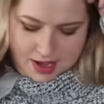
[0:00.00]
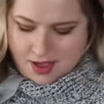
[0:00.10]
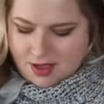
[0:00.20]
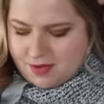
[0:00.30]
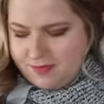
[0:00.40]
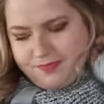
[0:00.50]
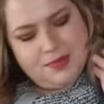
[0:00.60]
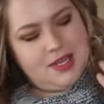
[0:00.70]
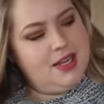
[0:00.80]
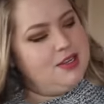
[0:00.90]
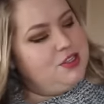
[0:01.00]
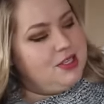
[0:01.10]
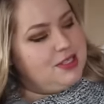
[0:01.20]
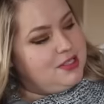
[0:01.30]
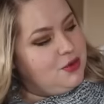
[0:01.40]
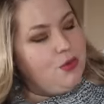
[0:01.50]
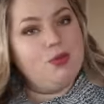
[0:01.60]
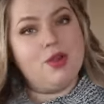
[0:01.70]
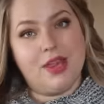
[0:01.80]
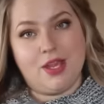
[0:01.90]
It is just
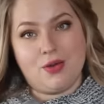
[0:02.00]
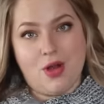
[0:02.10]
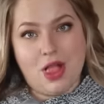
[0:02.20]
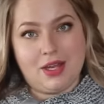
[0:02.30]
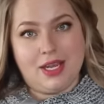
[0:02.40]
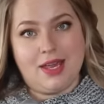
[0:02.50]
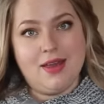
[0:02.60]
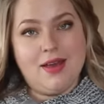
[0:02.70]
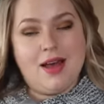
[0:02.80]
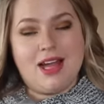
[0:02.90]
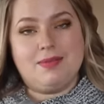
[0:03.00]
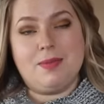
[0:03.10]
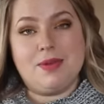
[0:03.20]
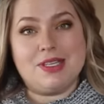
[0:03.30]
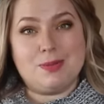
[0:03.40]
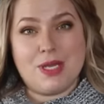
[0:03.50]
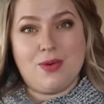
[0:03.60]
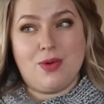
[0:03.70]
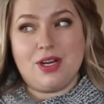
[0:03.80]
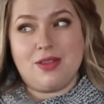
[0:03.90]
really good quality. I remember this
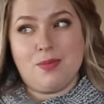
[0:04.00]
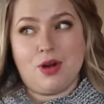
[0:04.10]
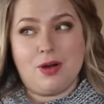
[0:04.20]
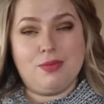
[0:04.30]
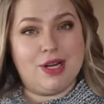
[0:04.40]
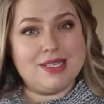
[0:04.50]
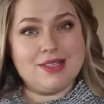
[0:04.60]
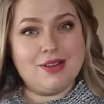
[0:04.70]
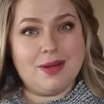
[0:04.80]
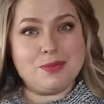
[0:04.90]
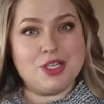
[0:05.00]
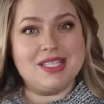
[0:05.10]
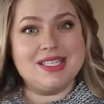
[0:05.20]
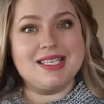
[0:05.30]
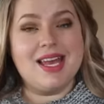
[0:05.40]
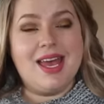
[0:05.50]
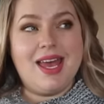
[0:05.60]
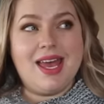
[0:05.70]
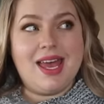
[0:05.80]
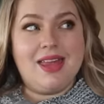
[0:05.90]
being one of the more pricier options,
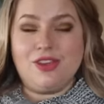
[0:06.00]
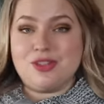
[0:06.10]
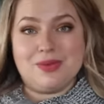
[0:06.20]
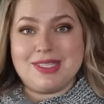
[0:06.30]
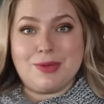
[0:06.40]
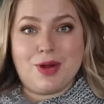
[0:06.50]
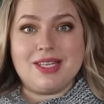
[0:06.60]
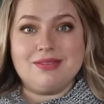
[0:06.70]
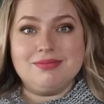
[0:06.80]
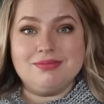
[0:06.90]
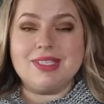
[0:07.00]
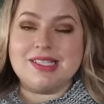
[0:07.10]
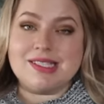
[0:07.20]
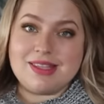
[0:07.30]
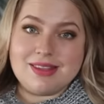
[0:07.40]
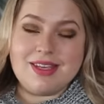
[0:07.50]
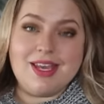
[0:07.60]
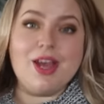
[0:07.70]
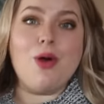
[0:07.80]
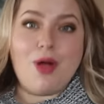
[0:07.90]
and there's a reason why, because
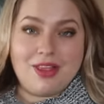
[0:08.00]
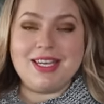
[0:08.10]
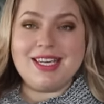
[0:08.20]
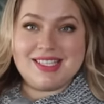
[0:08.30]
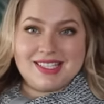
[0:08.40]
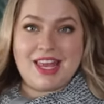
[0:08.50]
the quality is